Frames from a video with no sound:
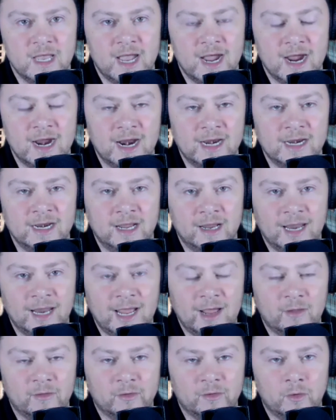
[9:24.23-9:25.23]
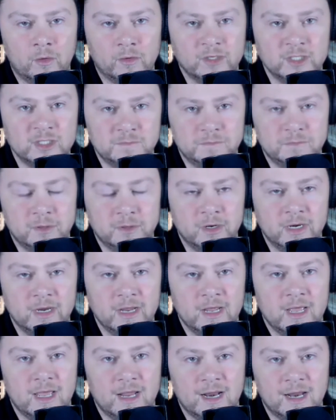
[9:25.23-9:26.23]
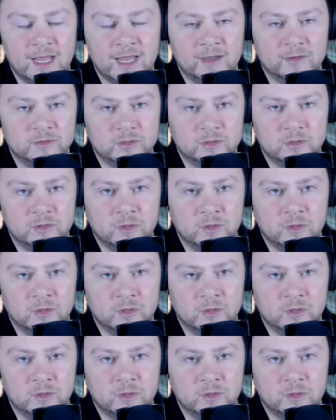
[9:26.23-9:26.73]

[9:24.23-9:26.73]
and allow the Holy Spirit and allow